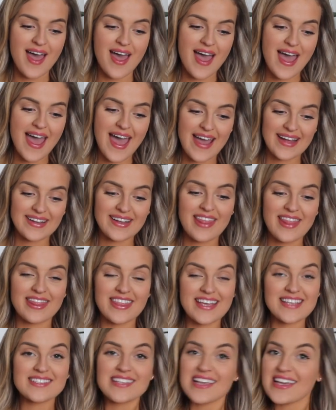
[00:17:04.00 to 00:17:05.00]
and
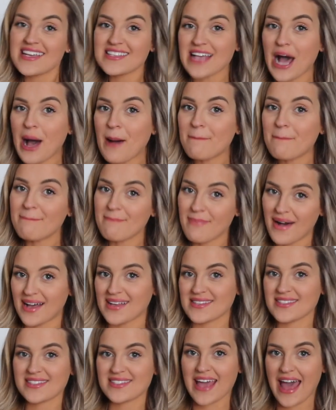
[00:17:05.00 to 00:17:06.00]
this is a
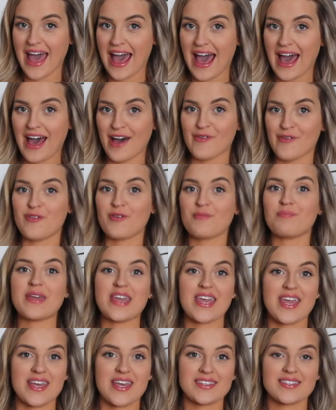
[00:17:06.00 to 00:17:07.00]
must-have
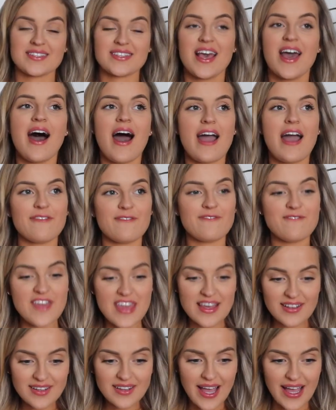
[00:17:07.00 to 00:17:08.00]
piece. I
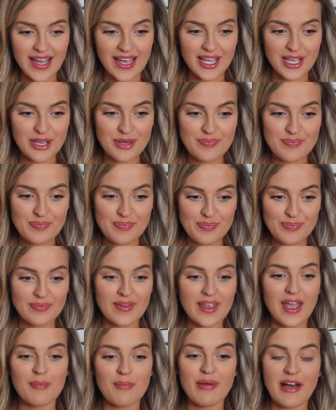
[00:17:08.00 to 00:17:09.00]
feel like
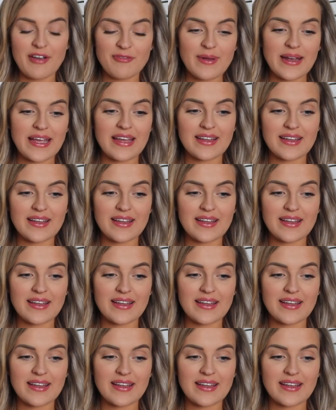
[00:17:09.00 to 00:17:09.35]
Buffbunny